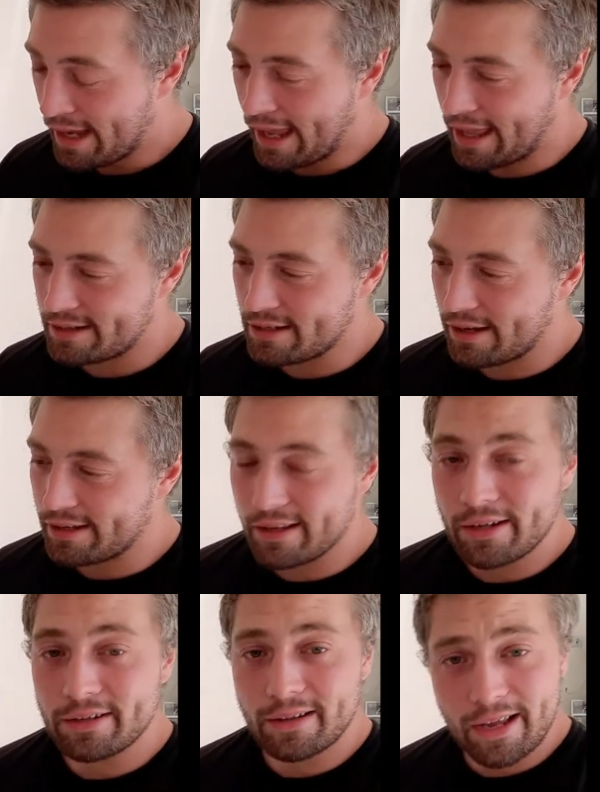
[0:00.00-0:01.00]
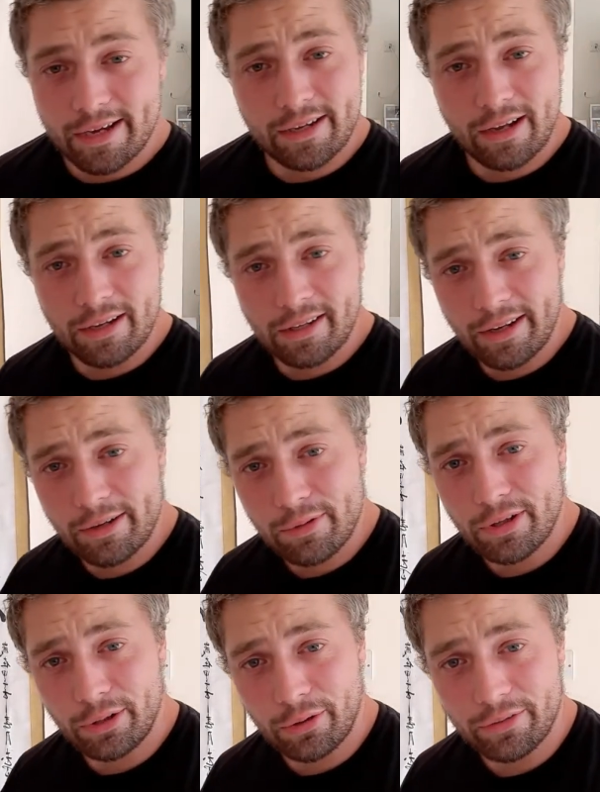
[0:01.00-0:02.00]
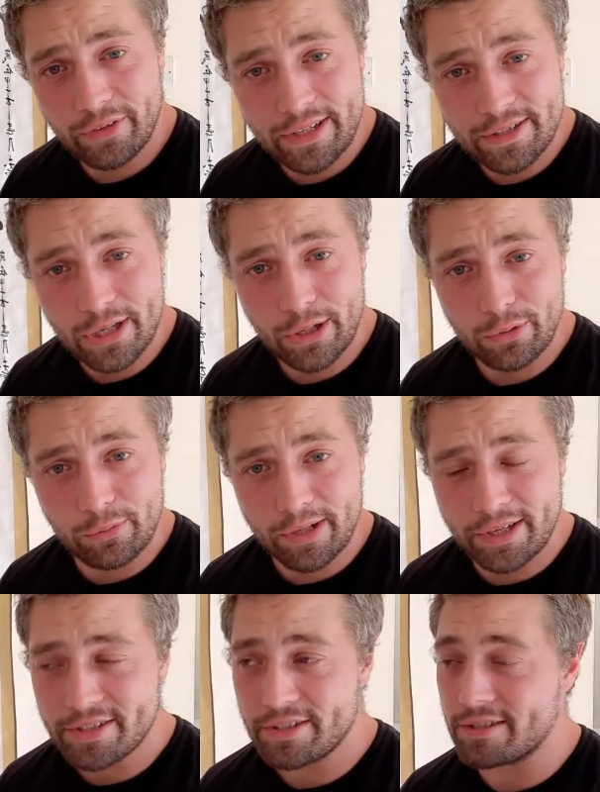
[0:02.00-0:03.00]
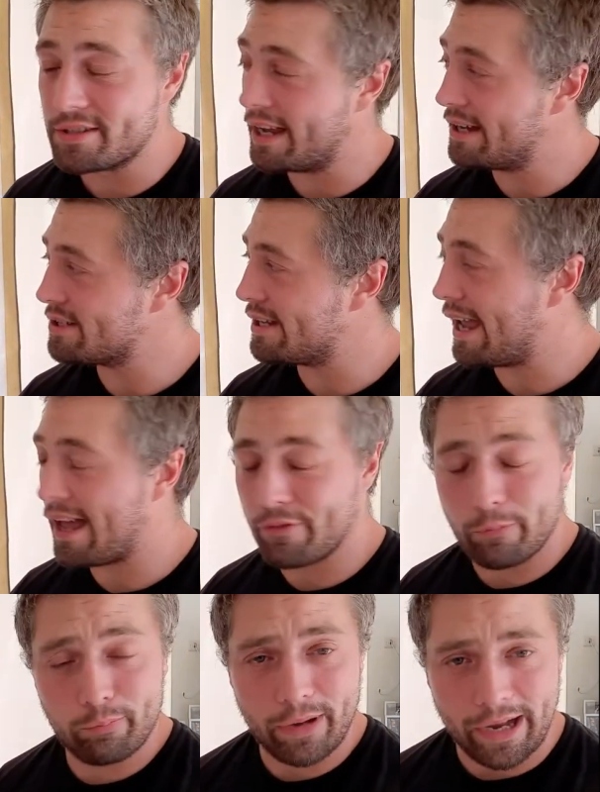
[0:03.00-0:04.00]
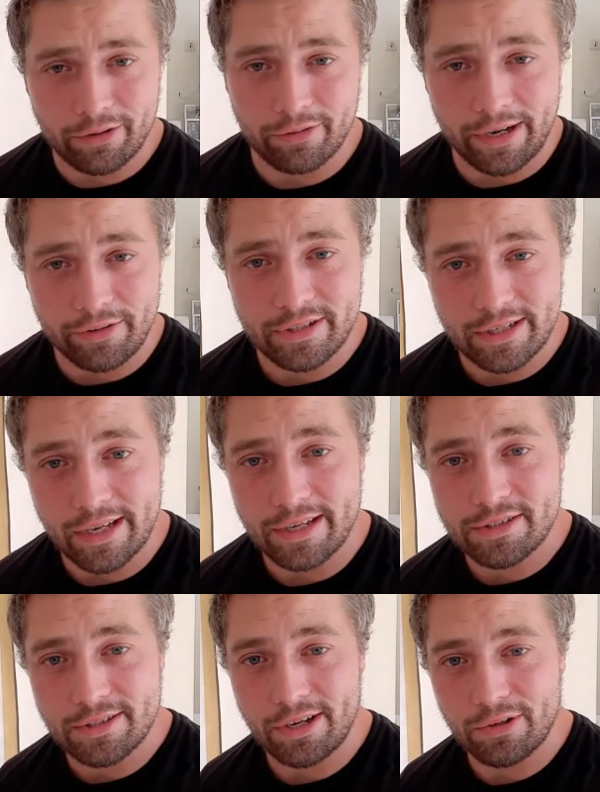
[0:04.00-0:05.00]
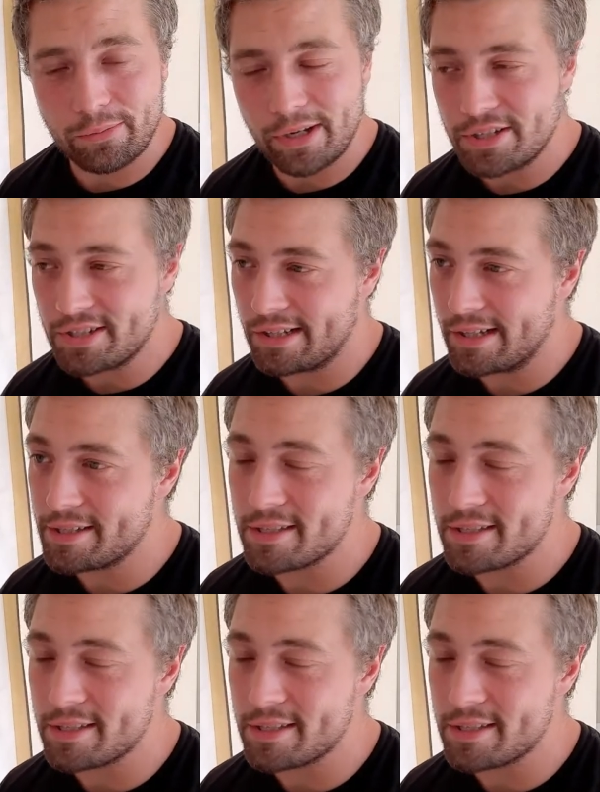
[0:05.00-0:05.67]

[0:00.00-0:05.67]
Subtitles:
And I like with a lot of internal masters that actually have a background in external martial arts,